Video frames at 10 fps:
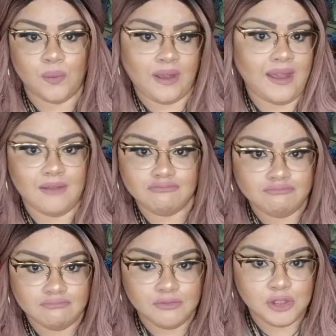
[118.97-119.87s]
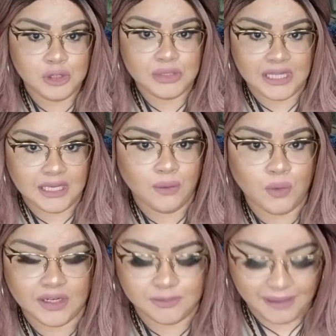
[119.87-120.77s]
way you think it
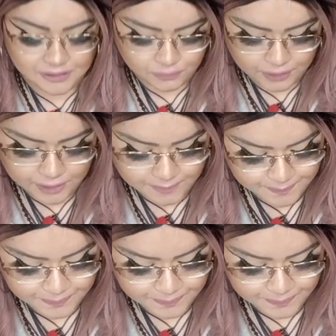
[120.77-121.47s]
works best for you.